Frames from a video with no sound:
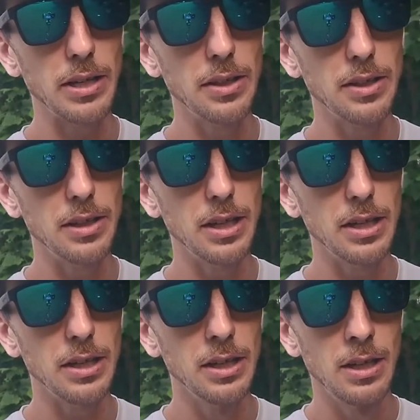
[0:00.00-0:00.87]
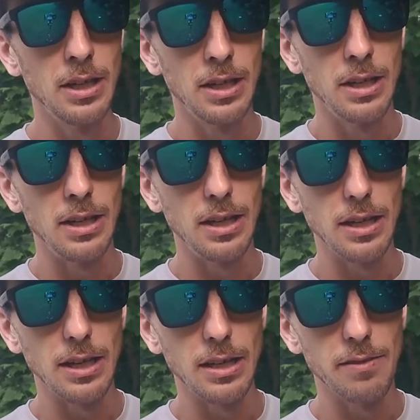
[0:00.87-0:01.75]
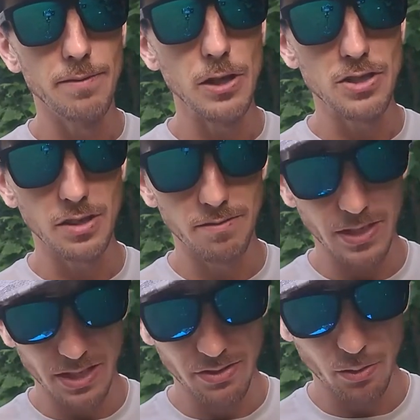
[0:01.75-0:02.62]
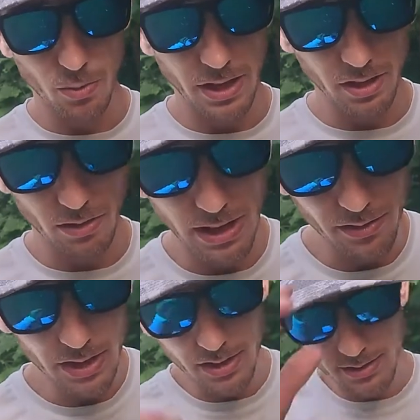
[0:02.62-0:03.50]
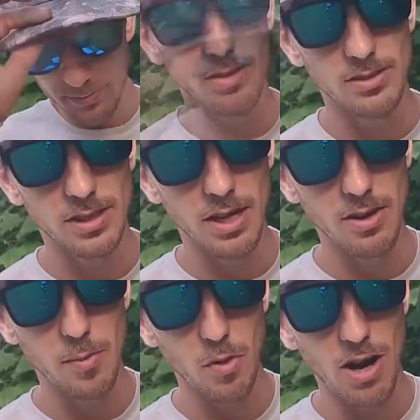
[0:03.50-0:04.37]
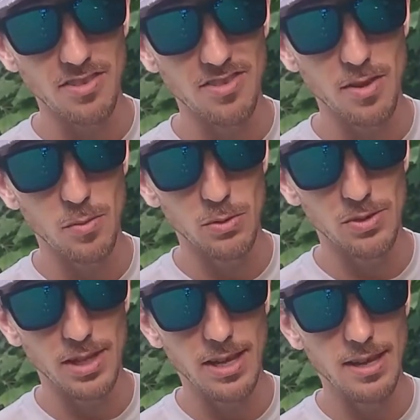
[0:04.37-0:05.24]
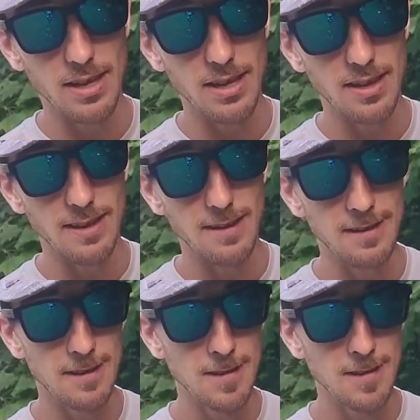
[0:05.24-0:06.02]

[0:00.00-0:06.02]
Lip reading: in the day, a fishing vessel ran aground there carrying brass thimbles and